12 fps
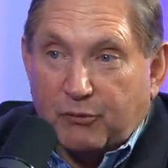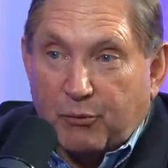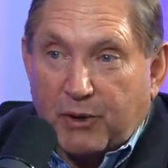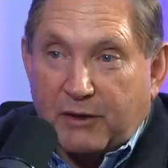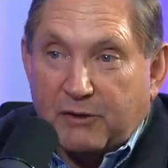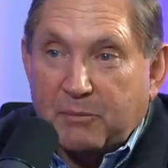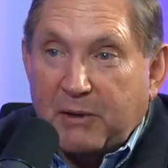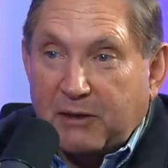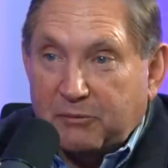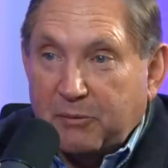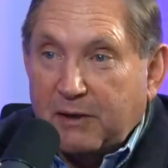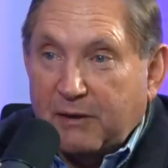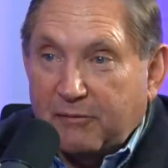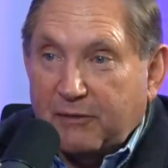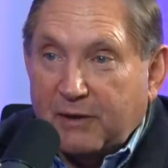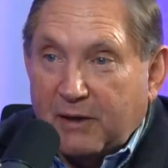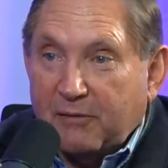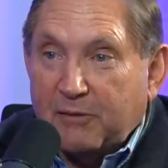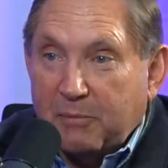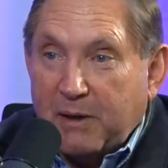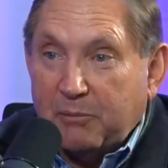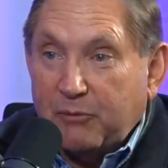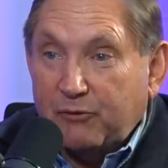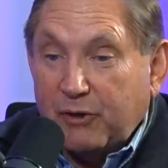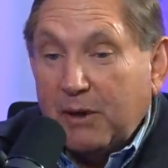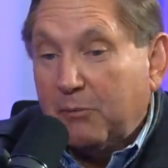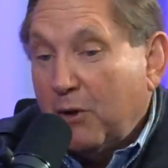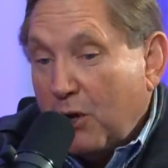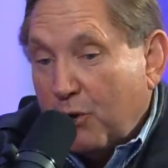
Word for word: the one in the basement of the main museum,